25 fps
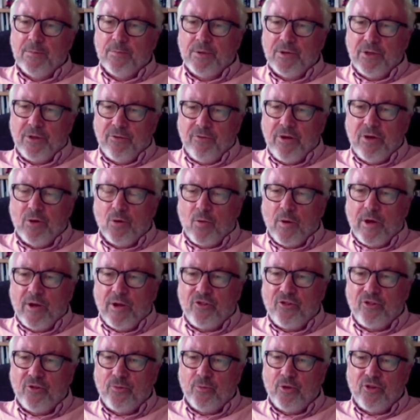But the real
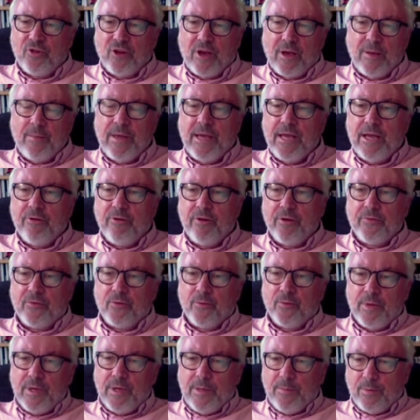question, which I'm hearing
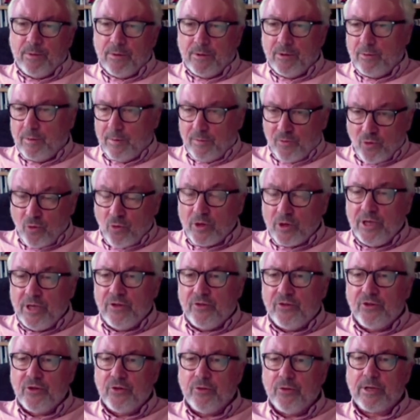from people who I'm
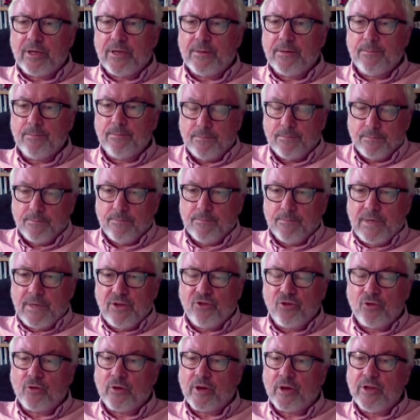talking to, and I
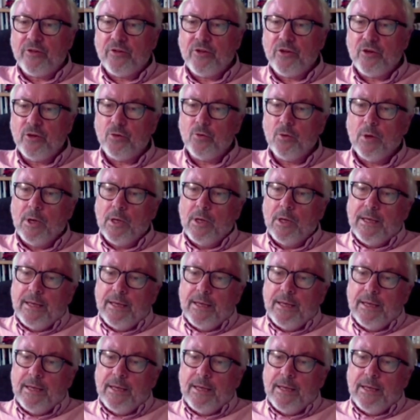make sure I do,